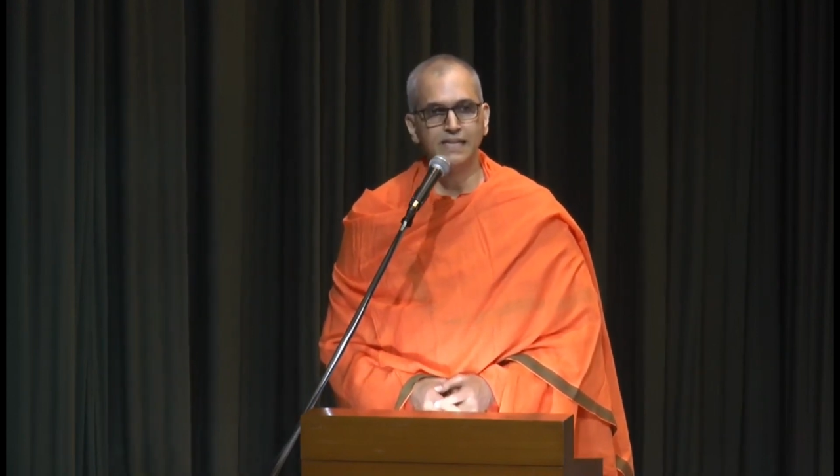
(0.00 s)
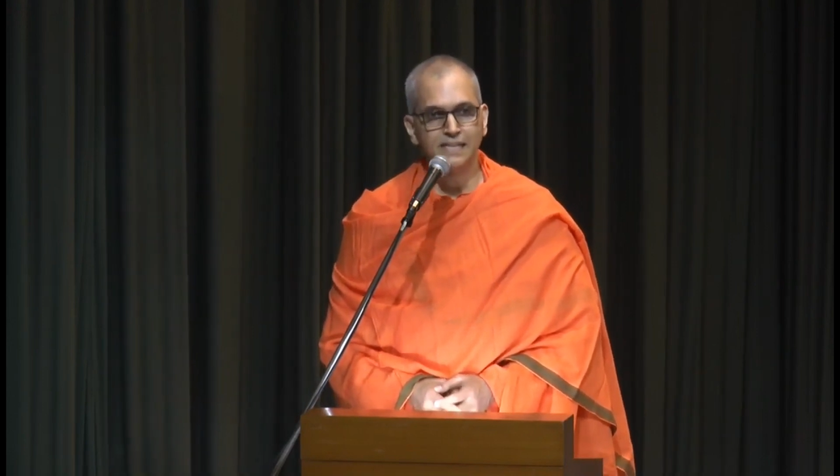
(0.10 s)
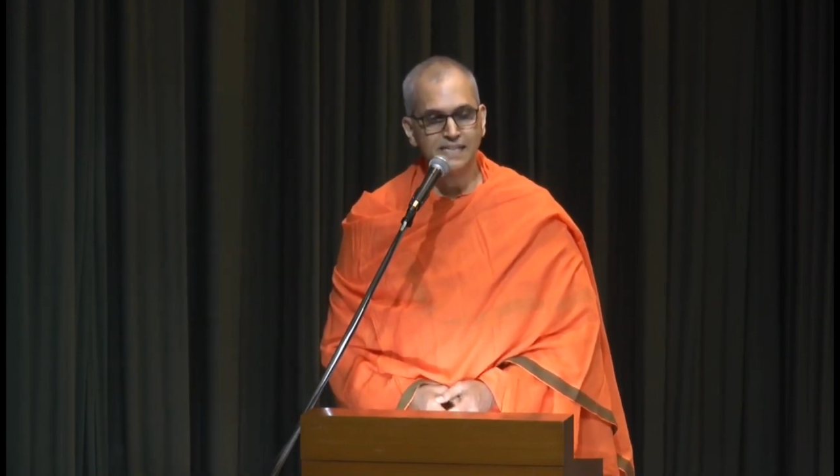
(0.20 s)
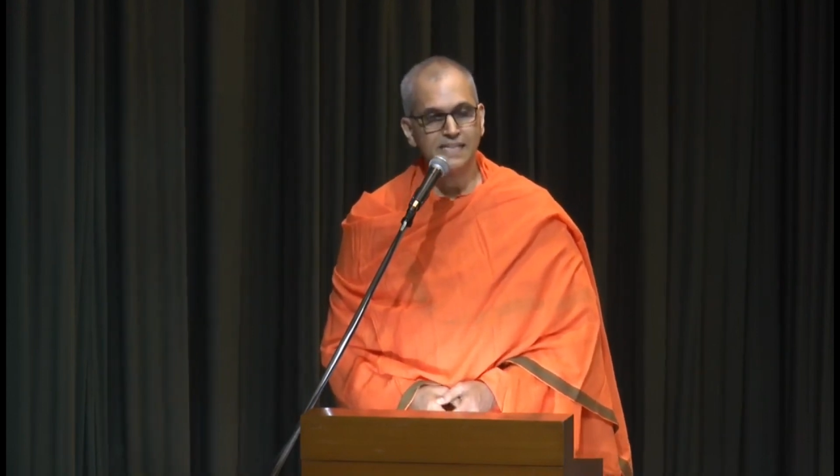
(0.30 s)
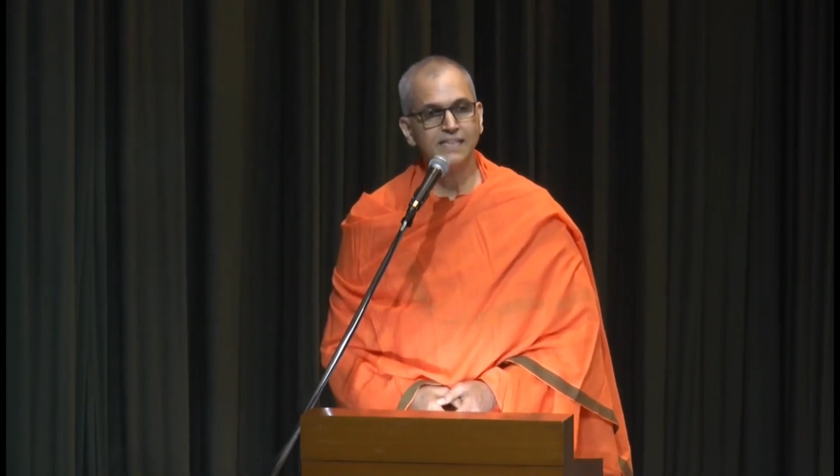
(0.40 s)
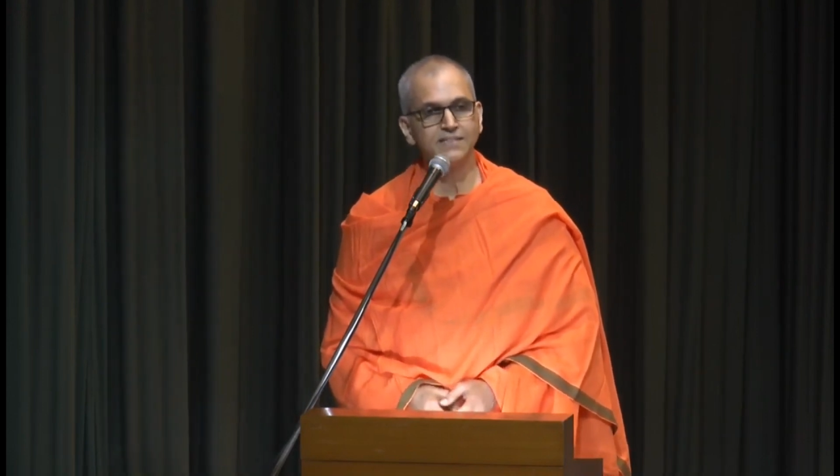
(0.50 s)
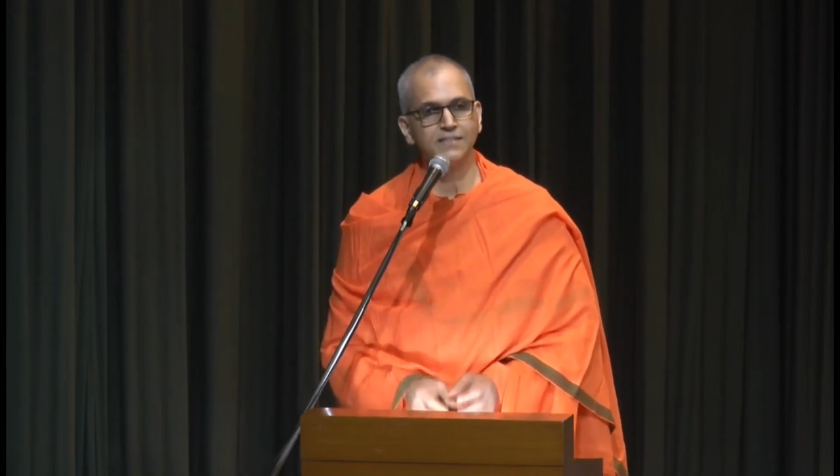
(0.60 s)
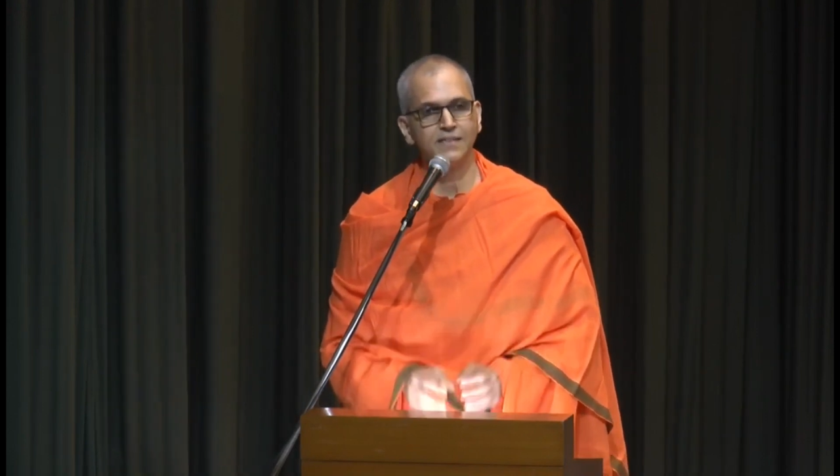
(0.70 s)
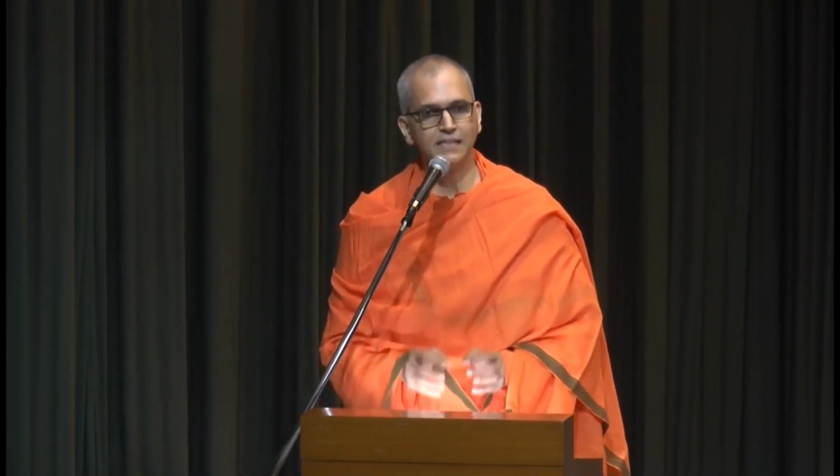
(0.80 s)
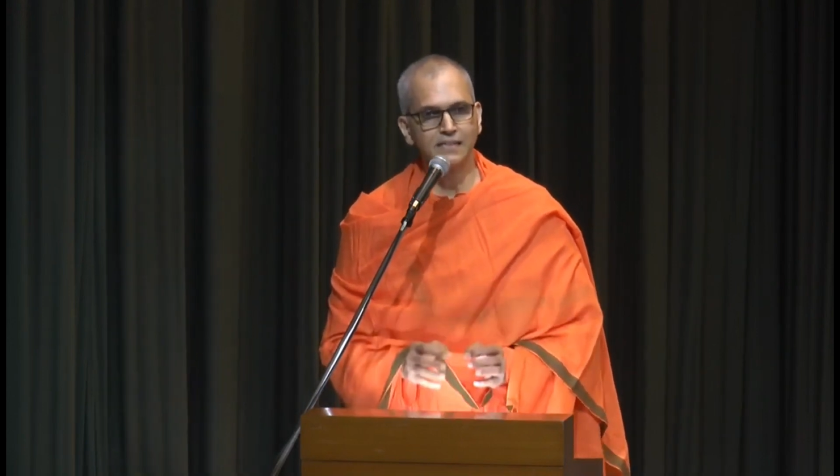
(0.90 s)

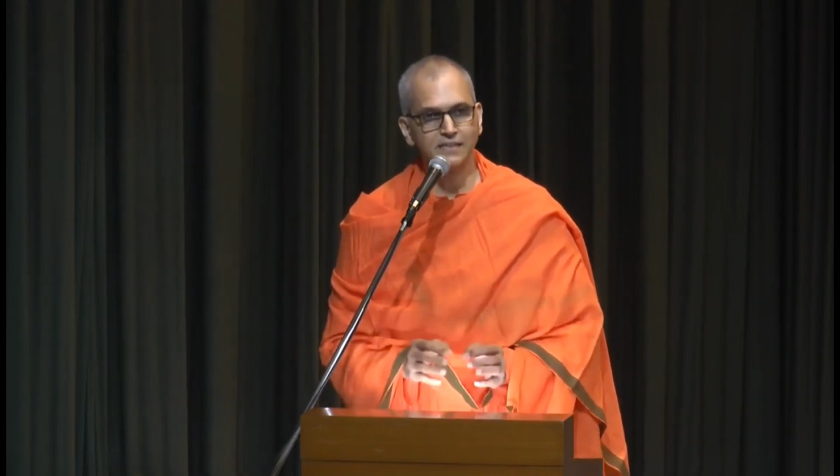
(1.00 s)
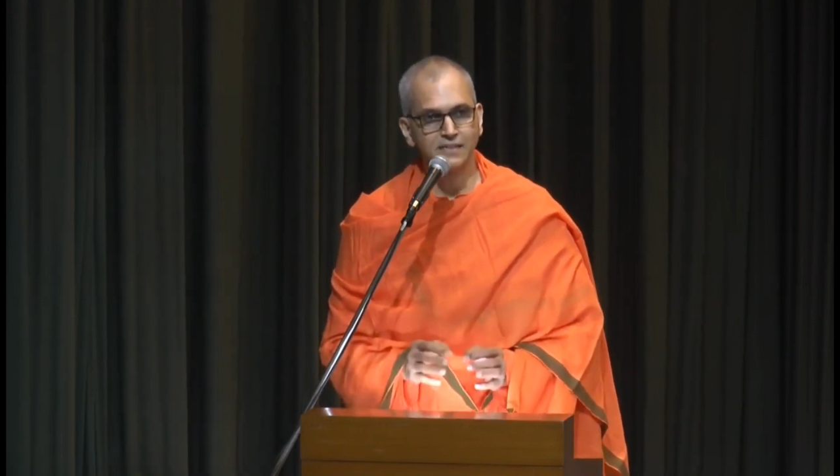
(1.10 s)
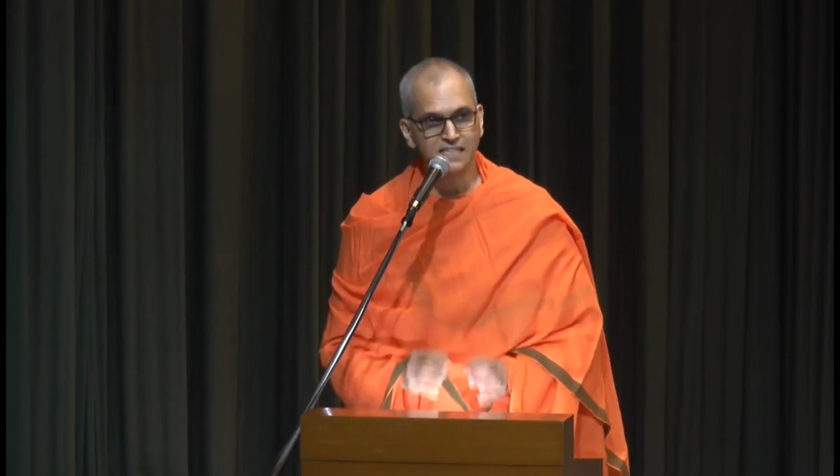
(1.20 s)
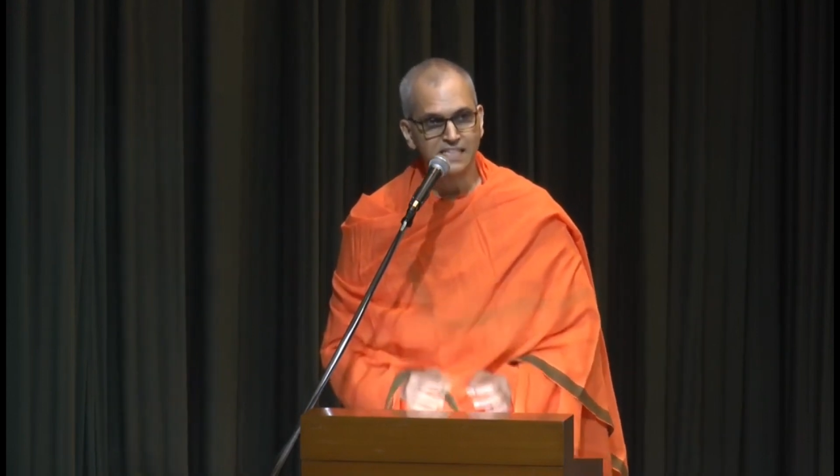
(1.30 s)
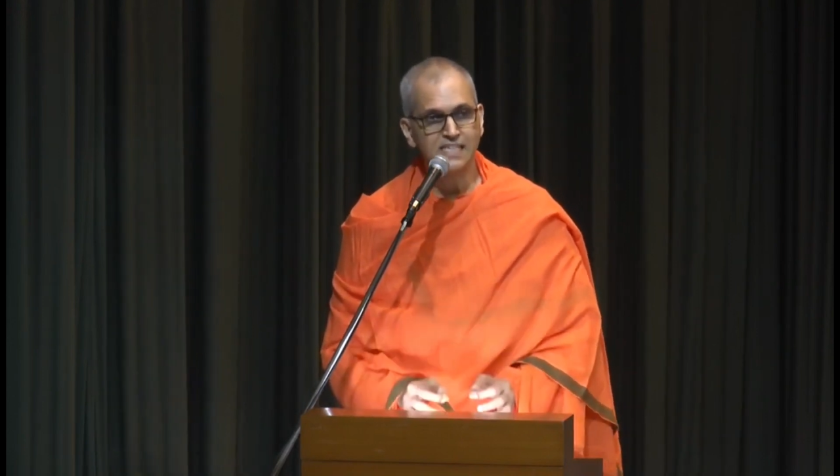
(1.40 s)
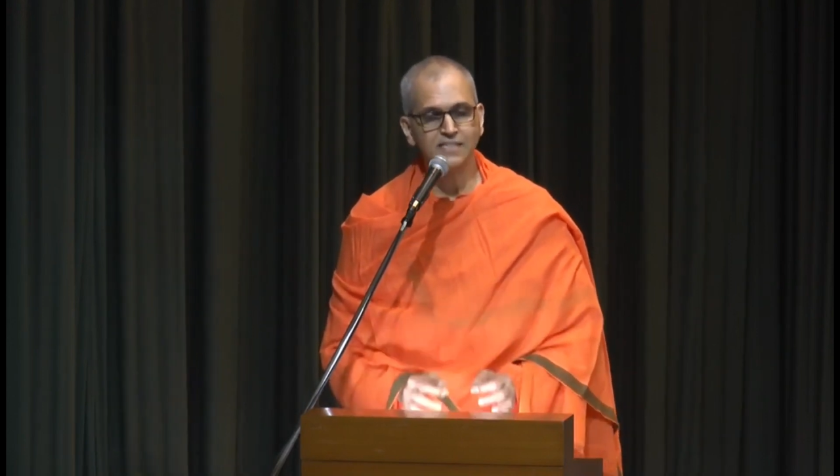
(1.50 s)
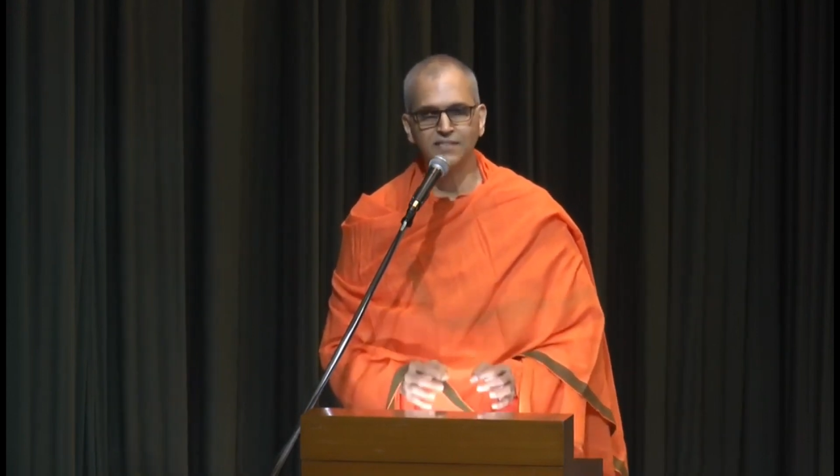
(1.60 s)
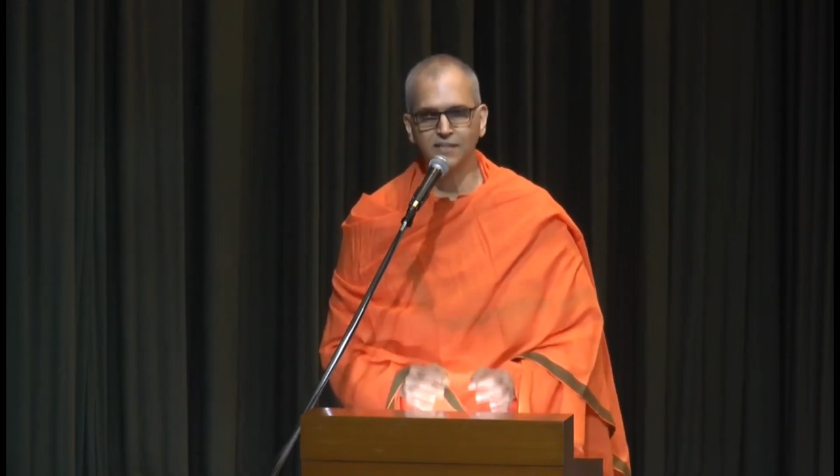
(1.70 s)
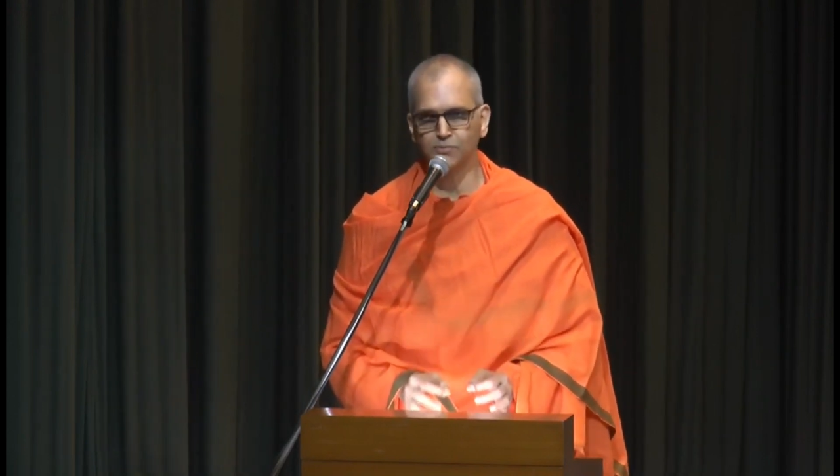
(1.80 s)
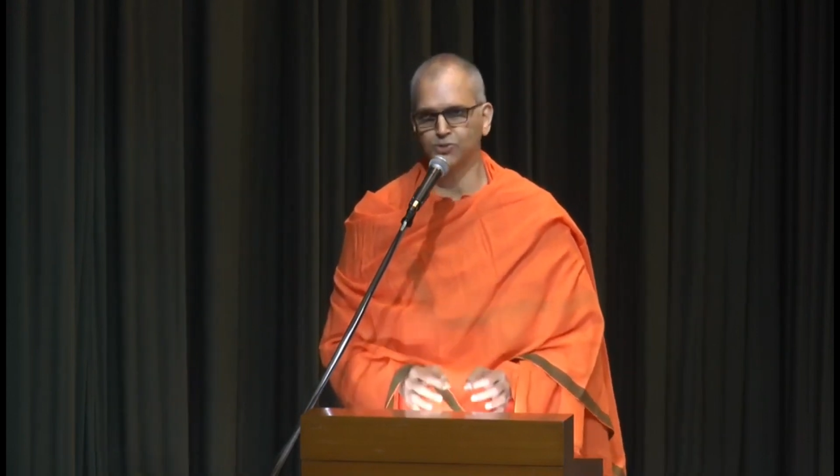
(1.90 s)
is the
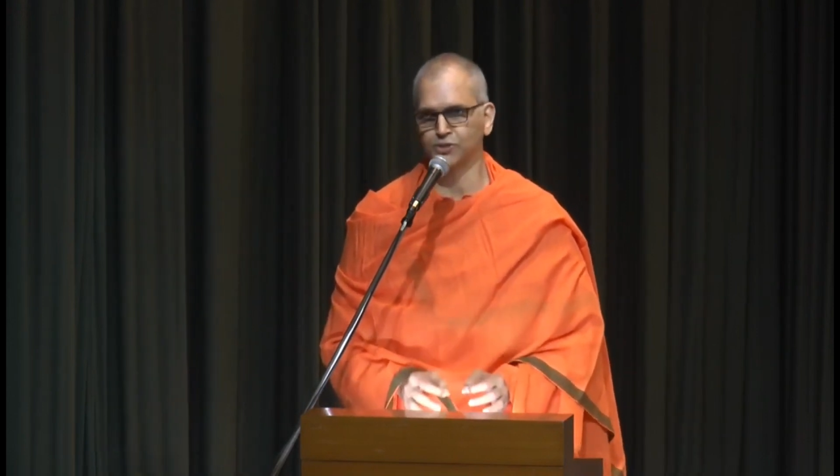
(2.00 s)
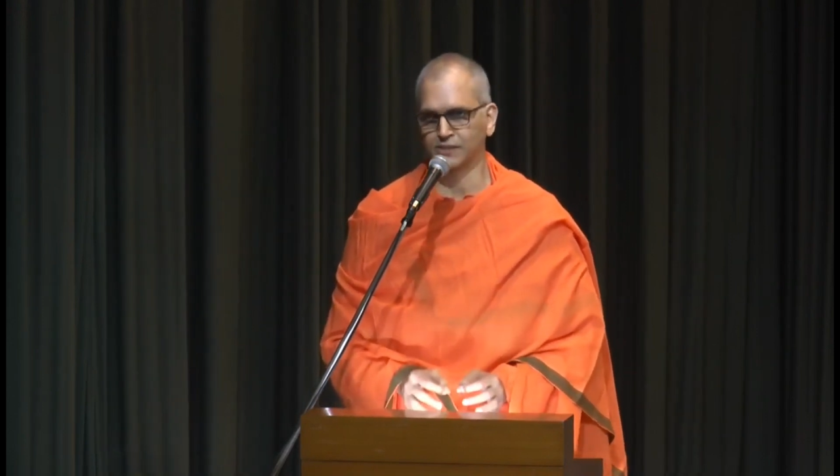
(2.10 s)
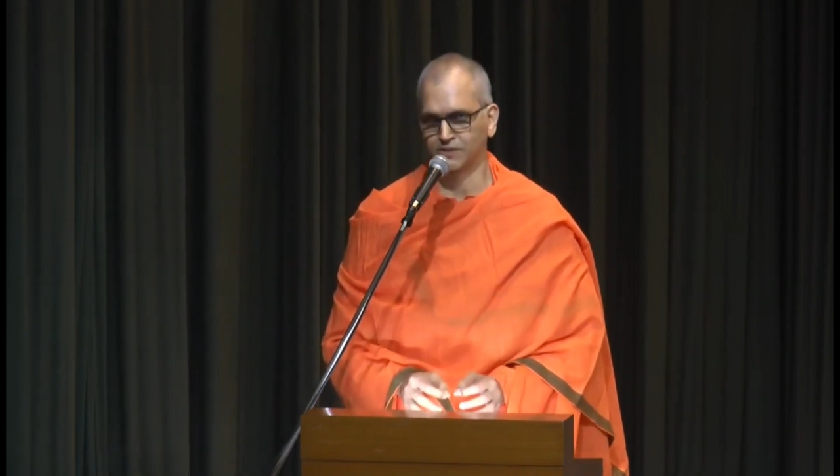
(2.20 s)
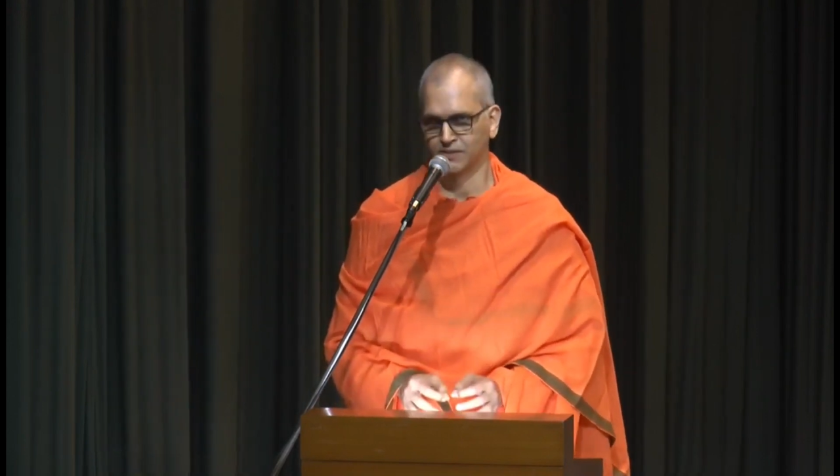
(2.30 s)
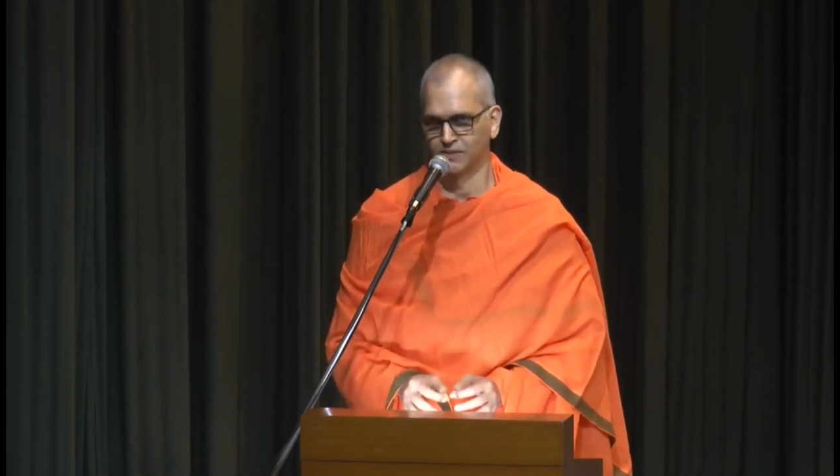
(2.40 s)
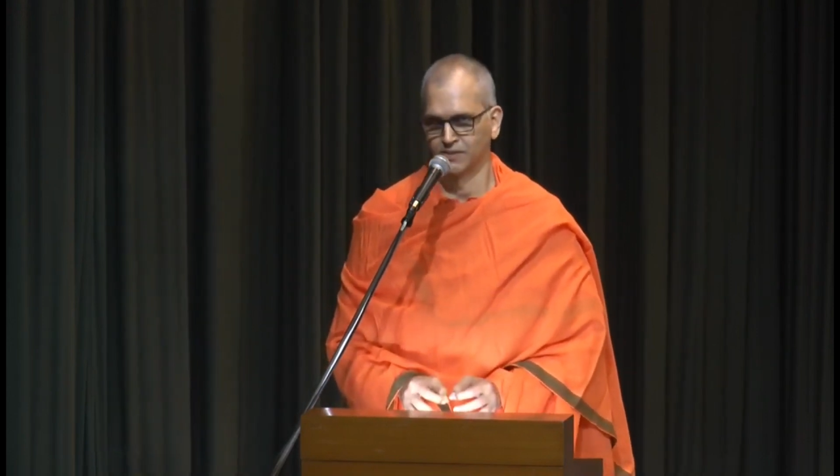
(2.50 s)
subject